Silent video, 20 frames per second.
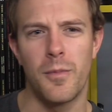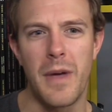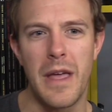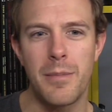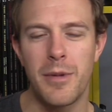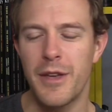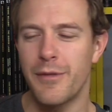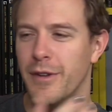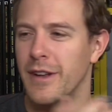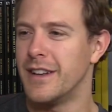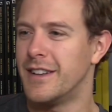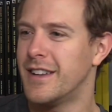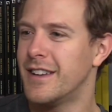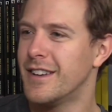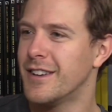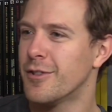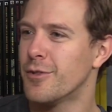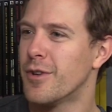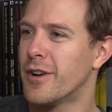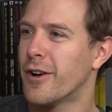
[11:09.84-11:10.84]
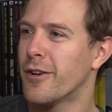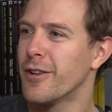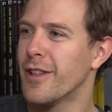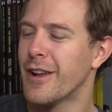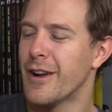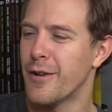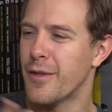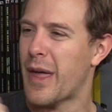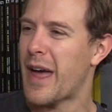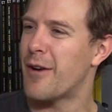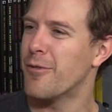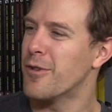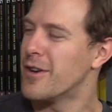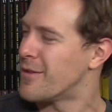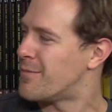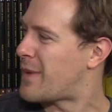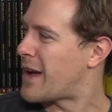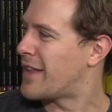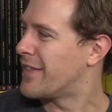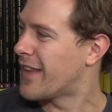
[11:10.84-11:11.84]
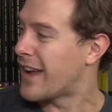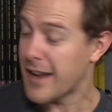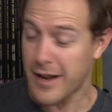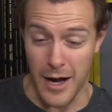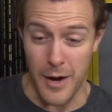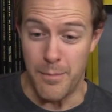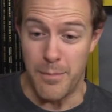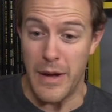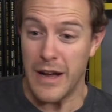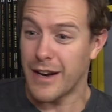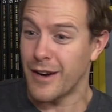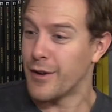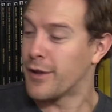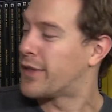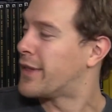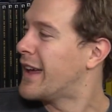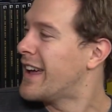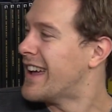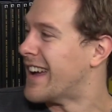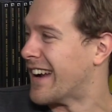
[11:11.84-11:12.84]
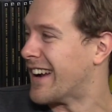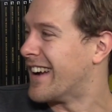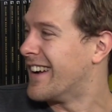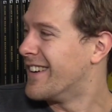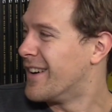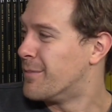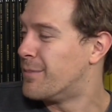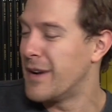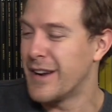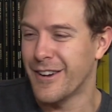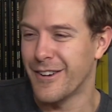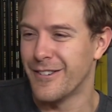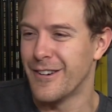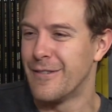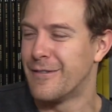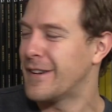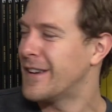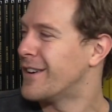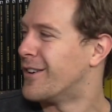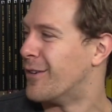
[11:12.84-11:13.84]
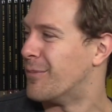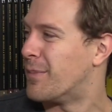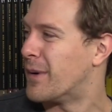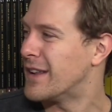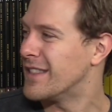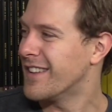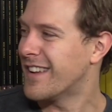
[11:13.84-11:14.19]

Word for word: maybe if you didn't do it earlier, that would have been like a bigger thing, a bigger yeah. reveal. But